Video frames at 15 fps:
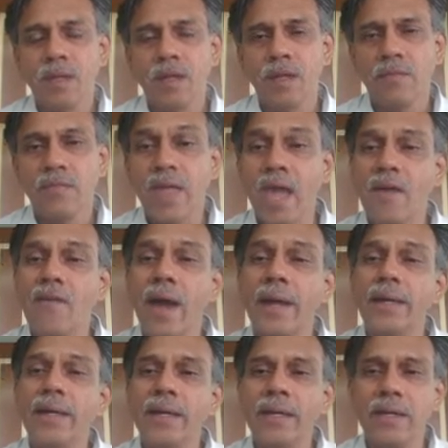they have
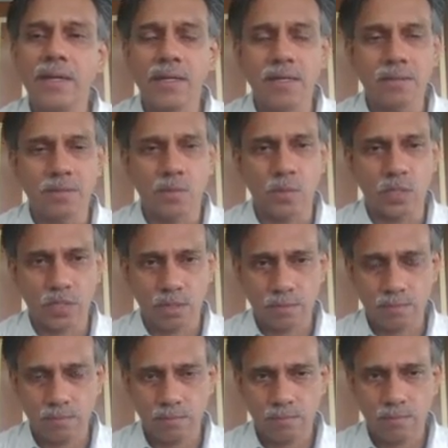identical distribution.
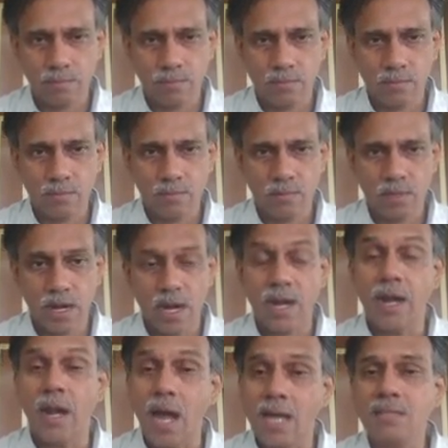
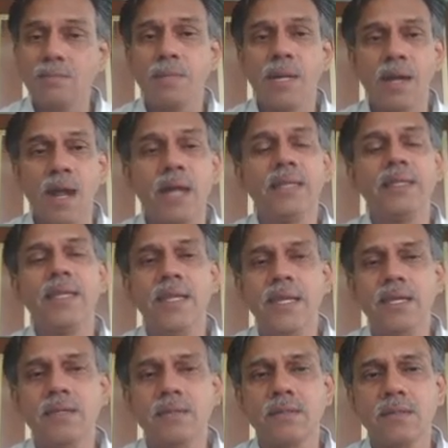And last but not the
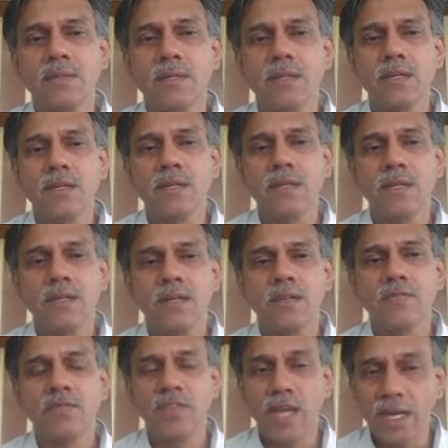least,
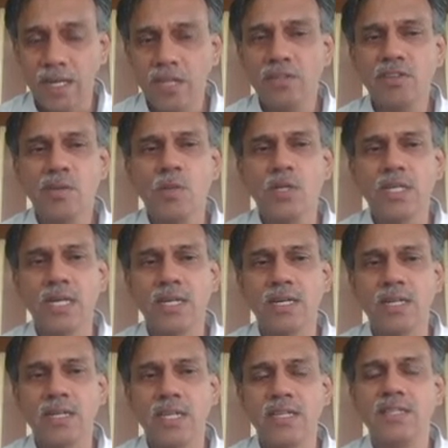that
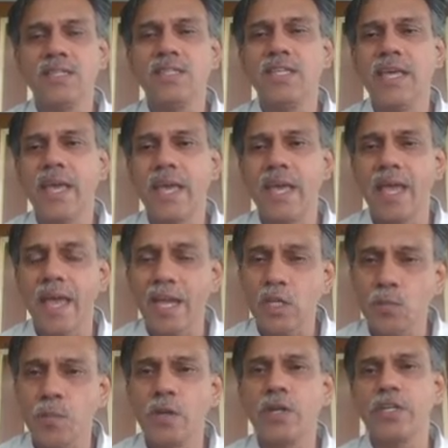distribution is the
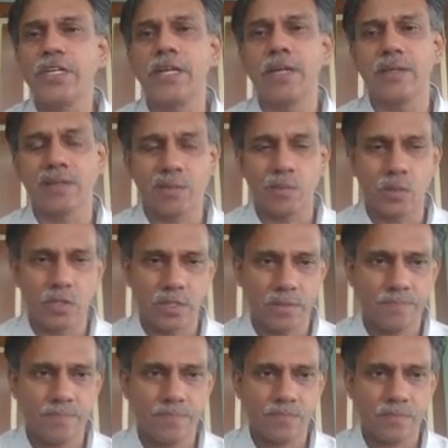exponential distribution.
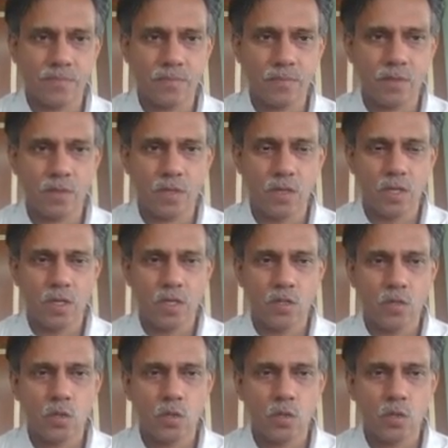So